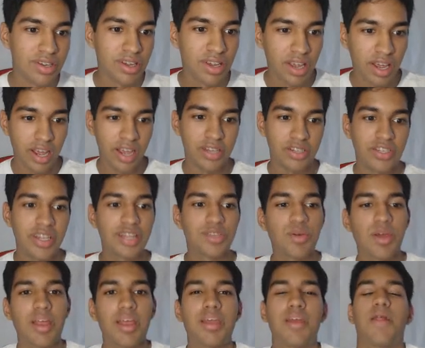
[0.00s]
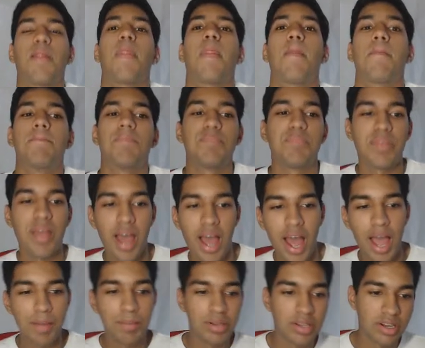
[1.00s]
So that's why like I'm a
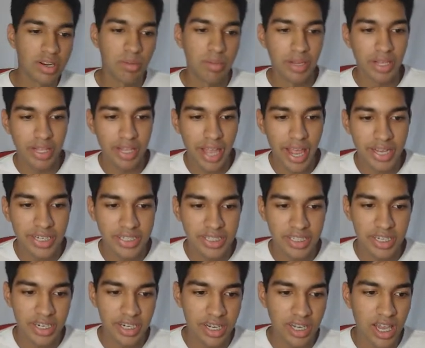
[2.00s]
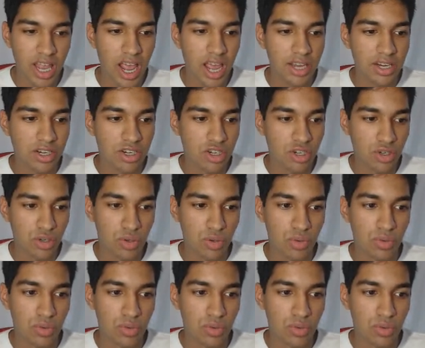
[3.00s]
little bit less inclined to